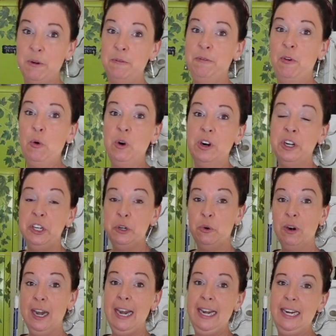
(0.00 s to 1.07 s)
for your
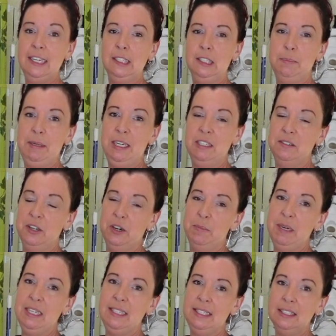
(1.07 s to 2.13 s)
hands because you're gonna
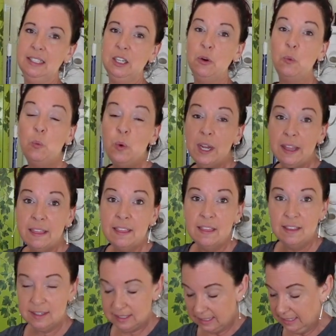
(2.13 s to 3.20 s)
be dealing with
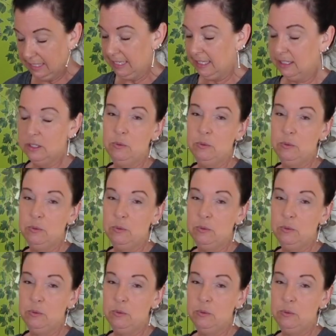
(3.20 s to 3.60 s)
the seeds.